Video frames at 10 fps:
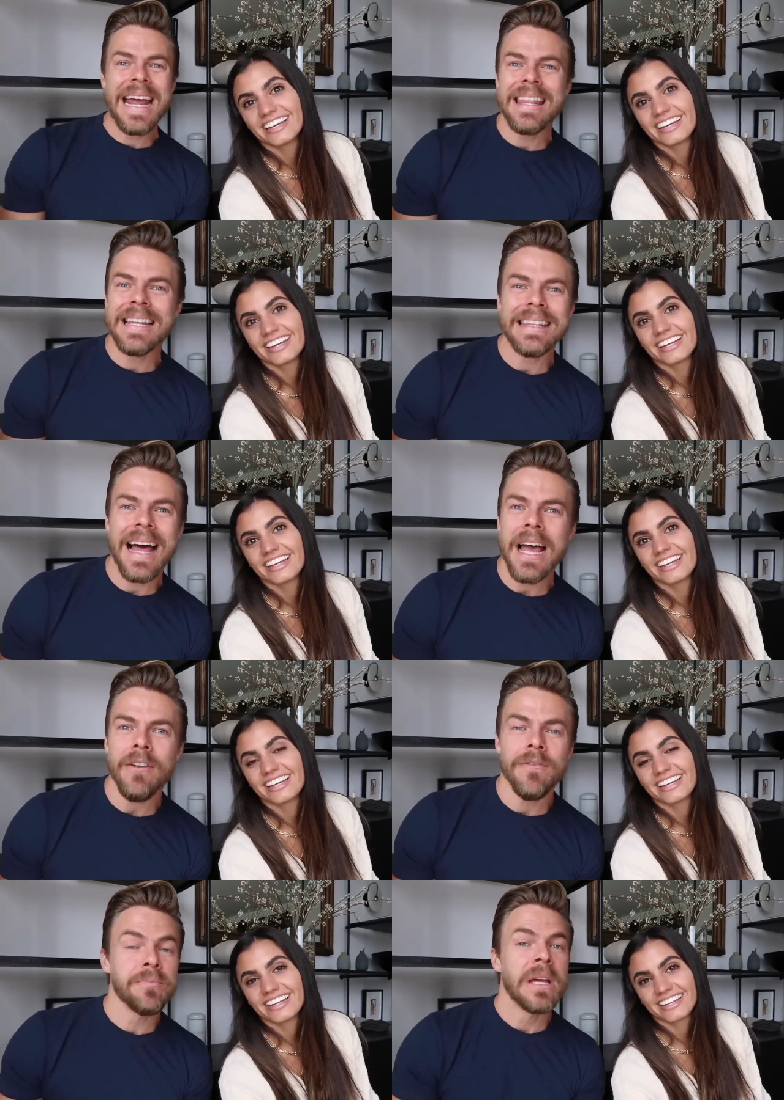Speaker 1: day in the
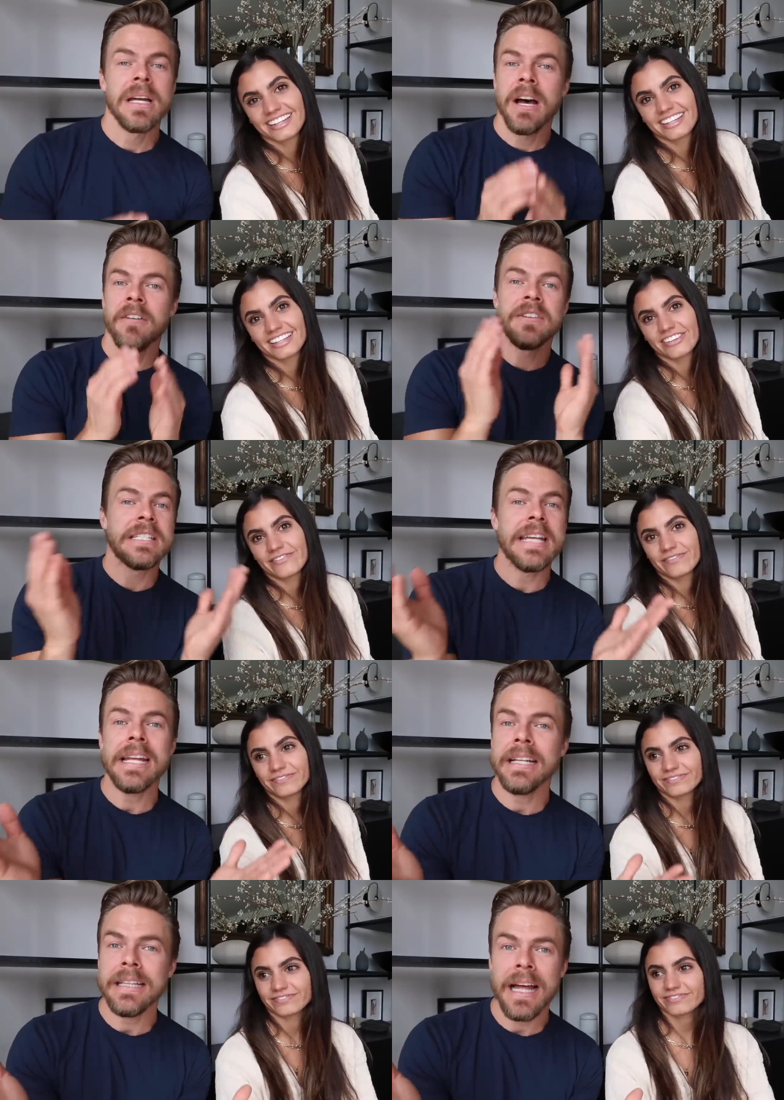life of
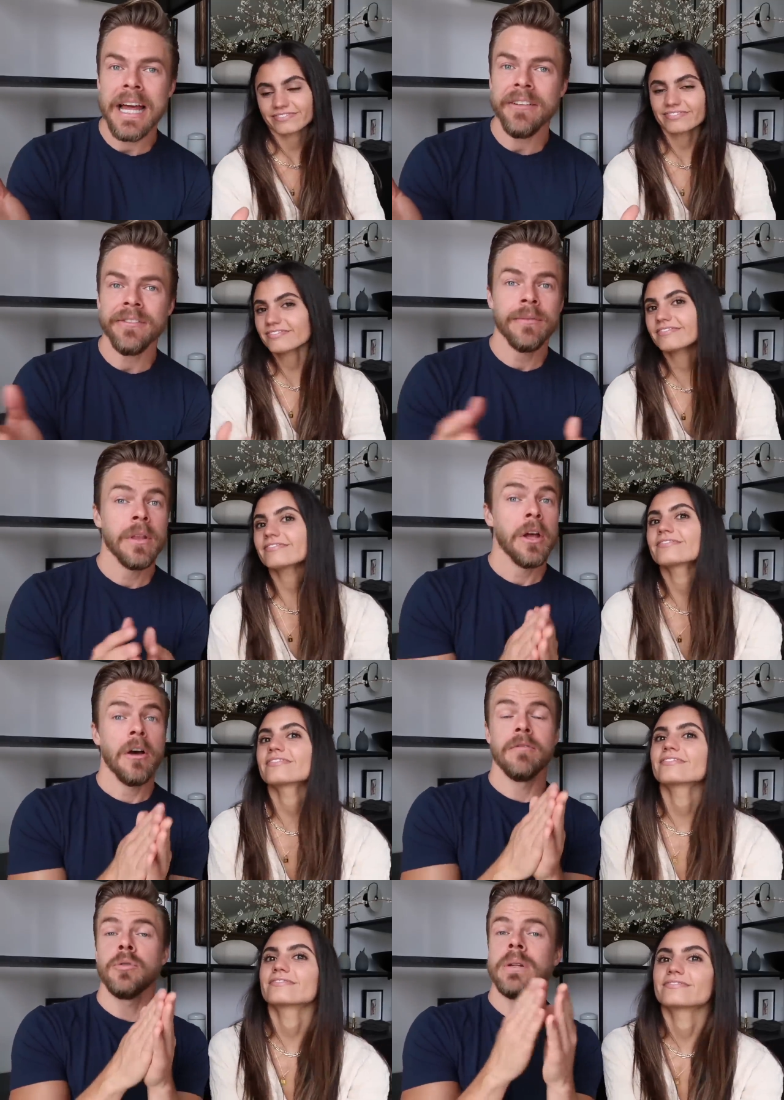daily life,
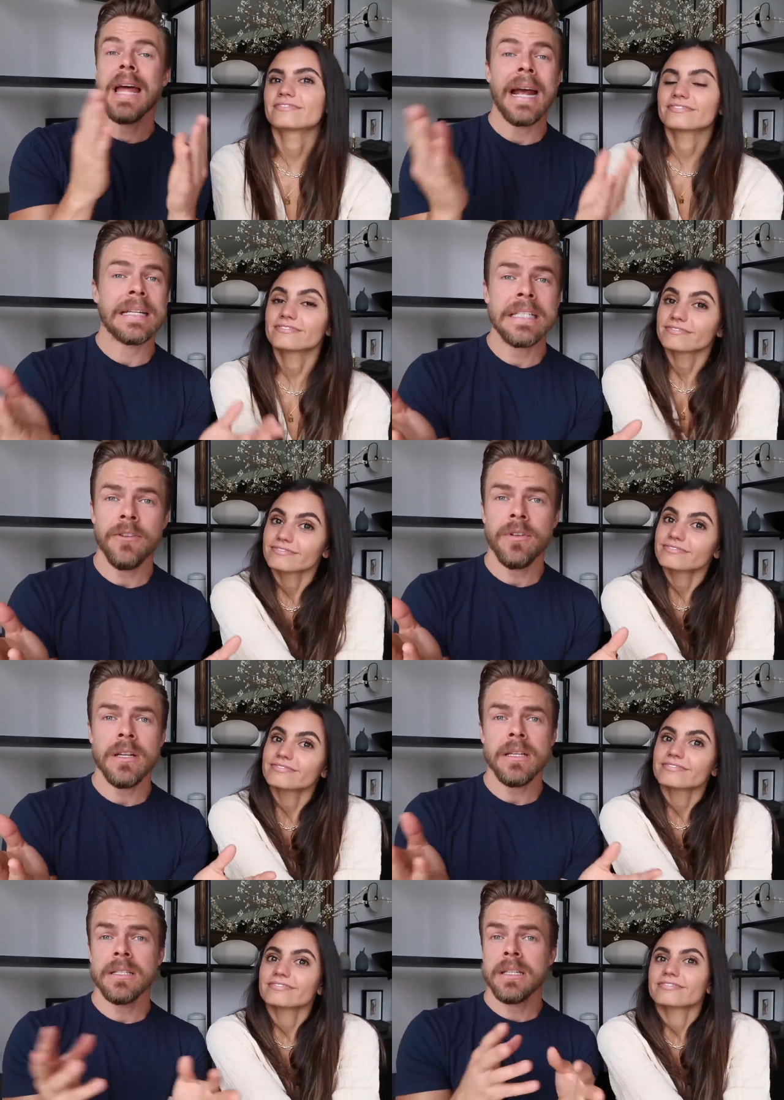of doing
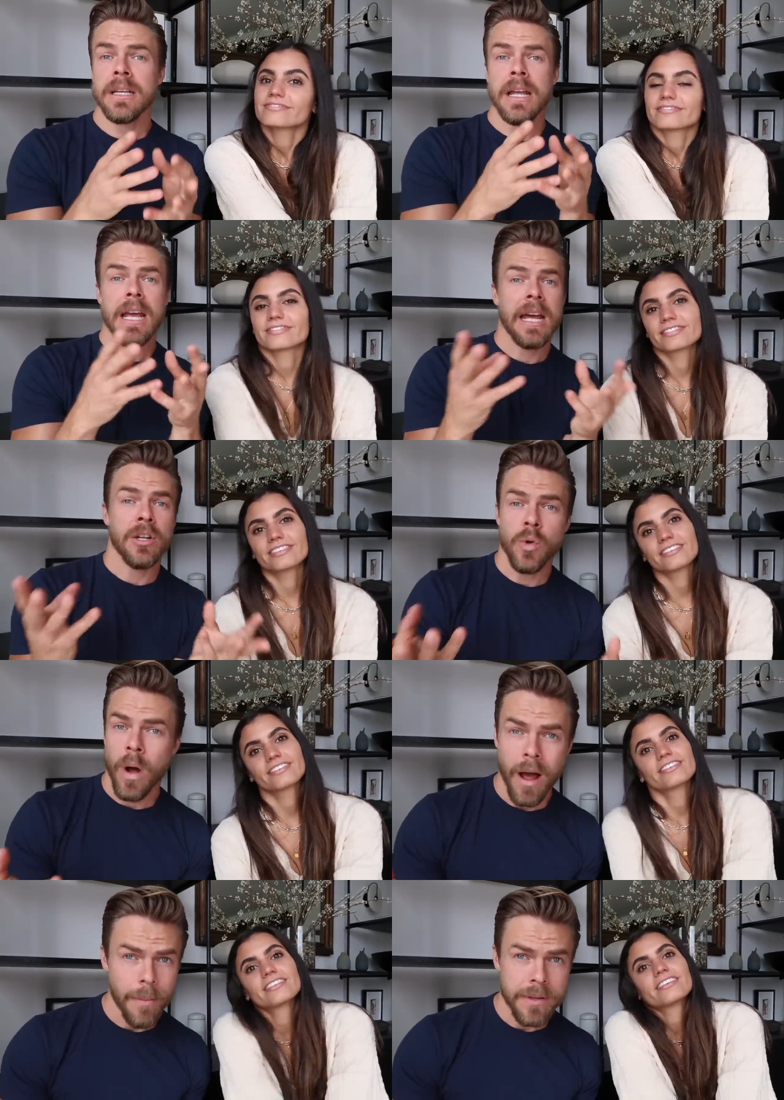activities and new
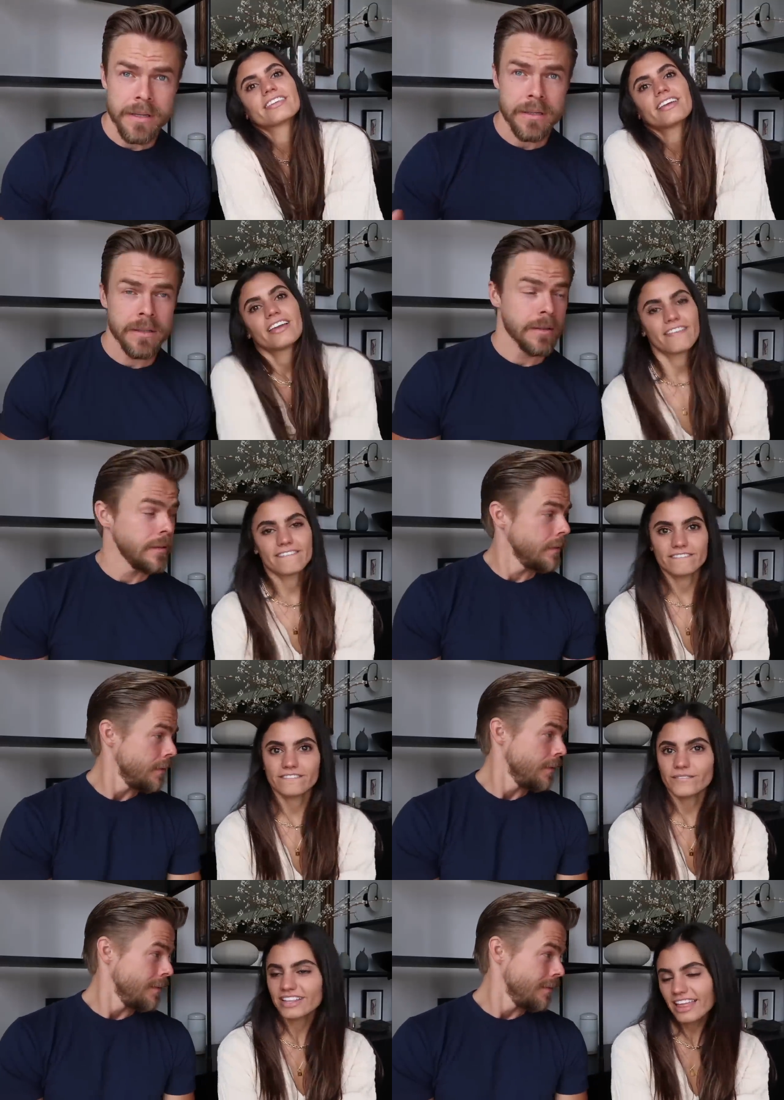hobbies.
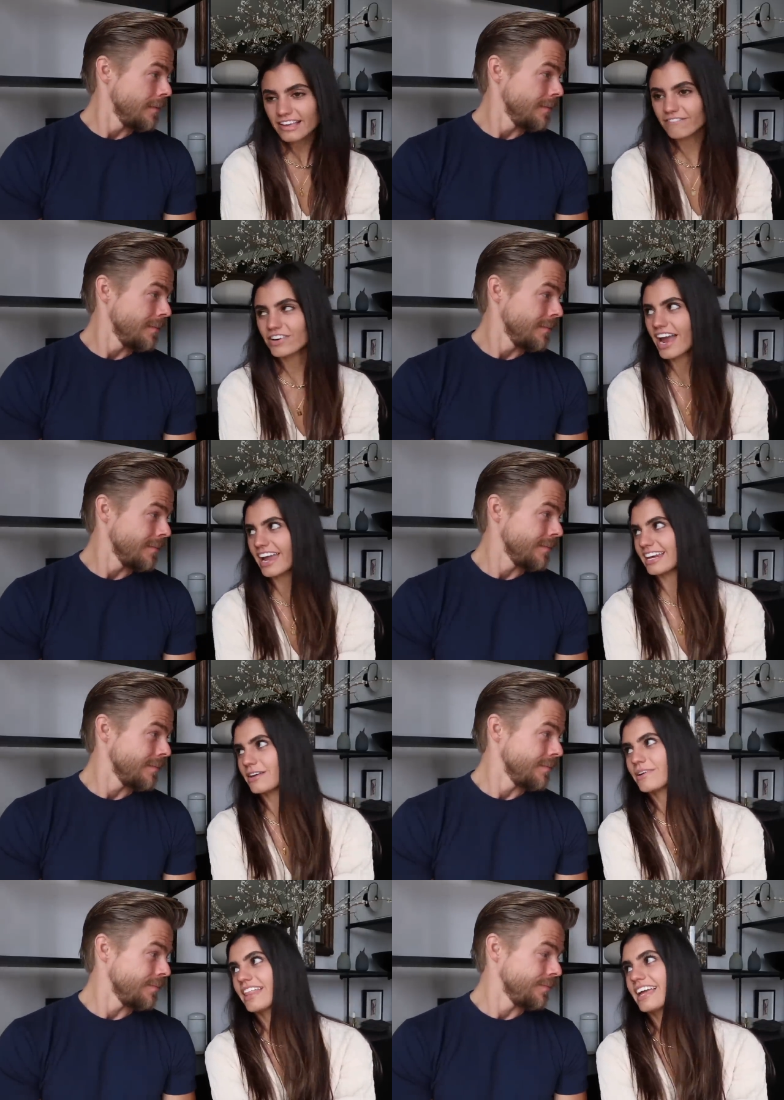
Speaker 2: We like
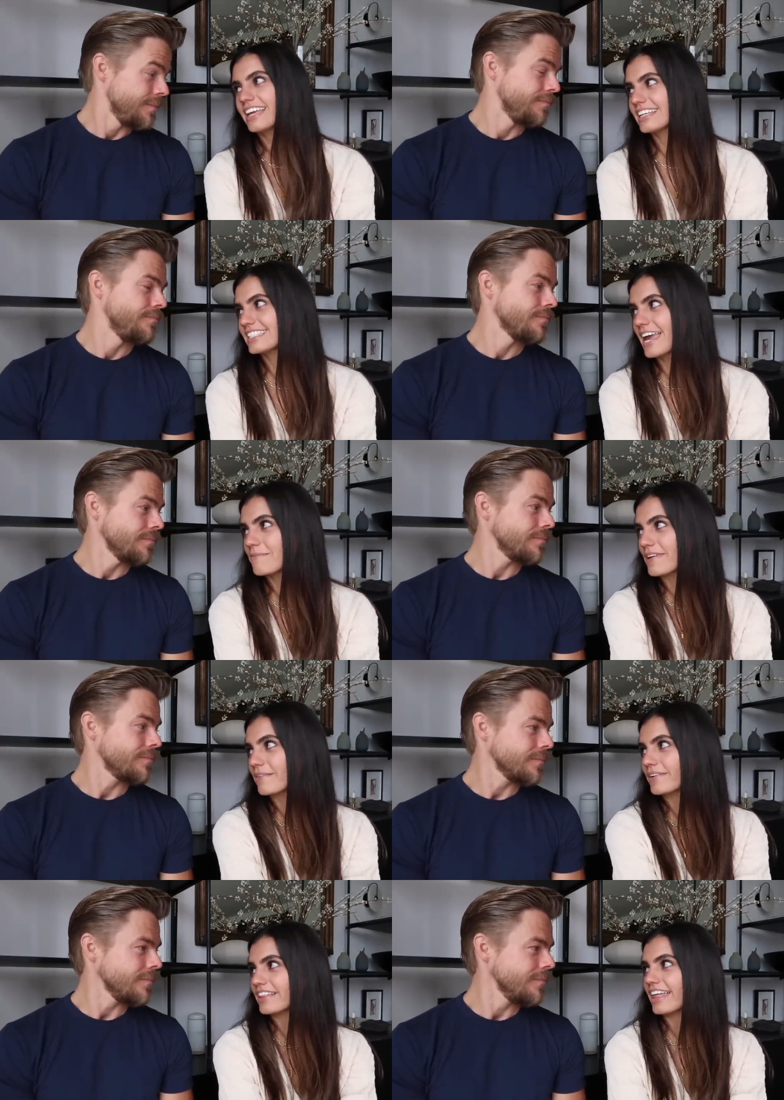variety. We like
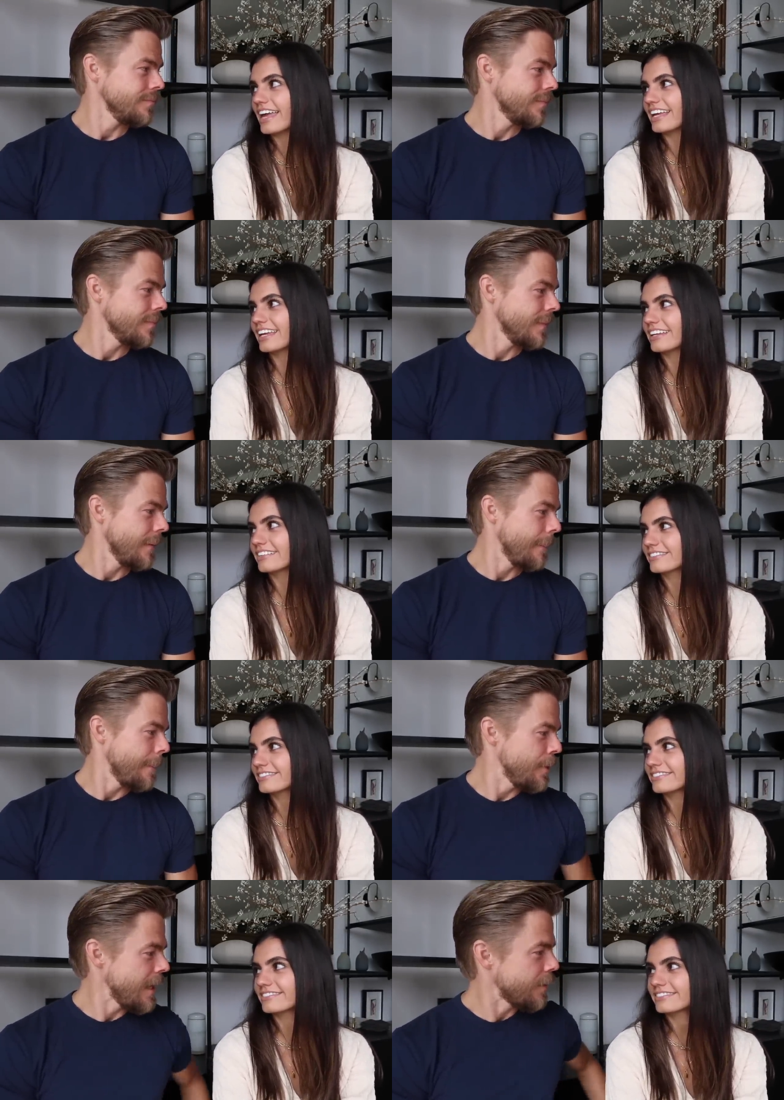excitement. We like...
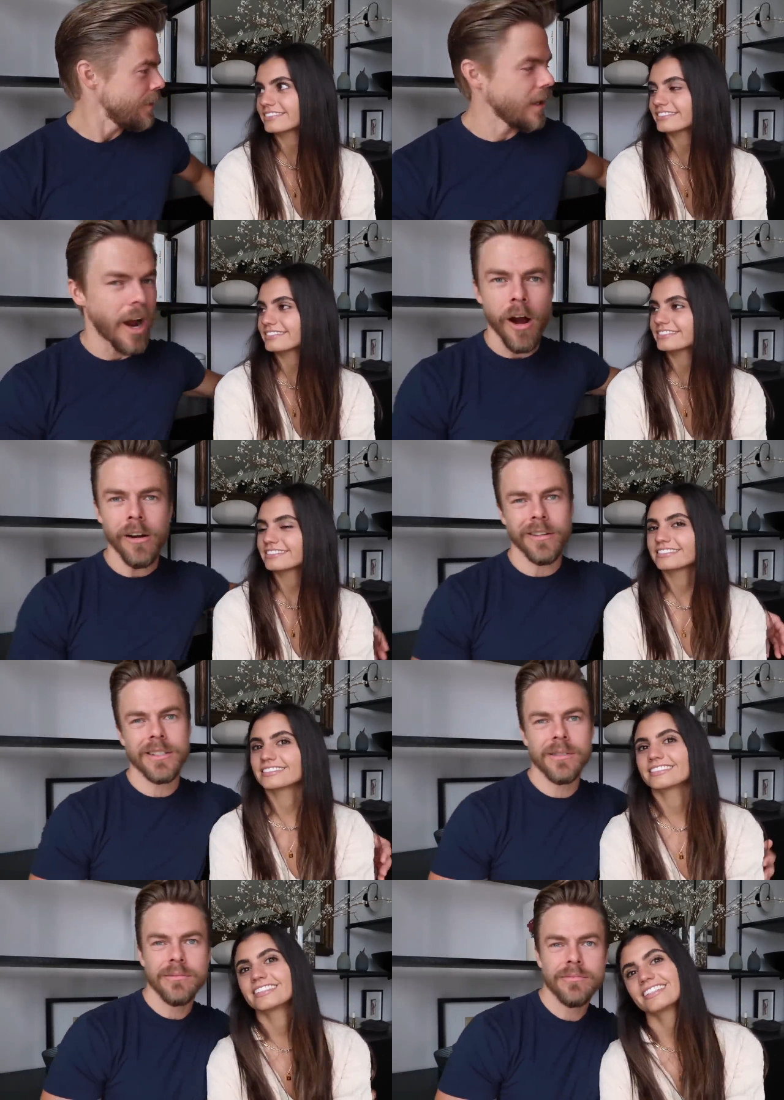
Speaker 1: We like
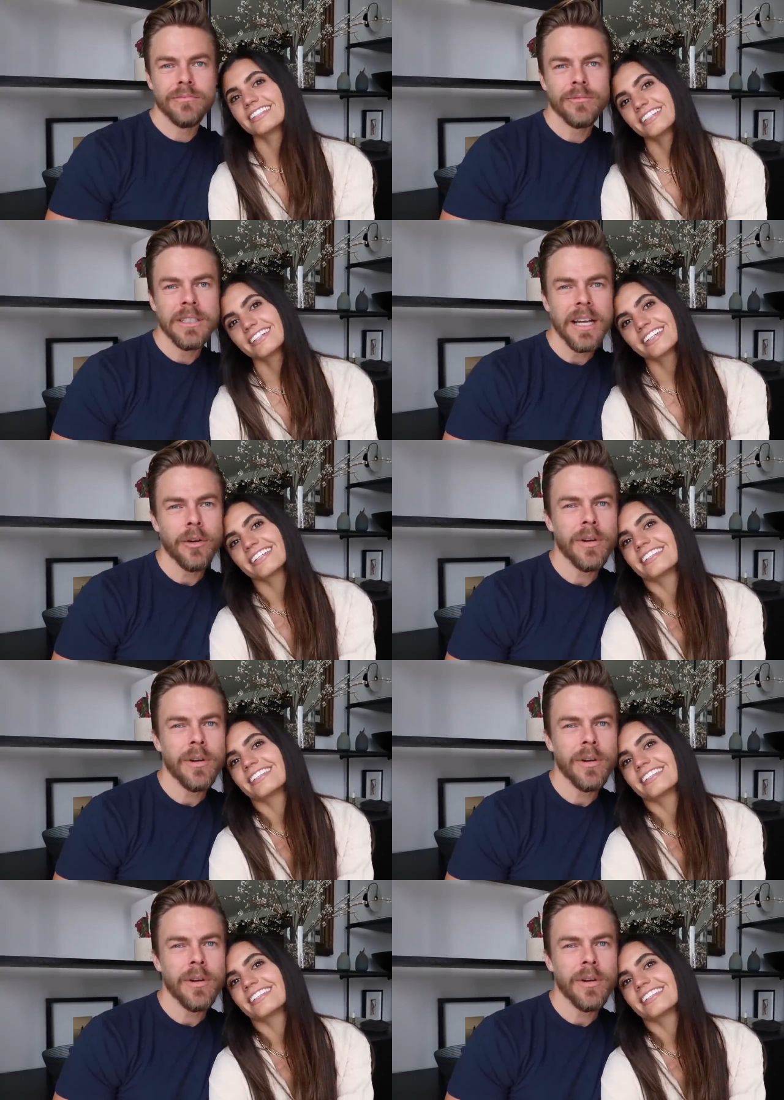art. We like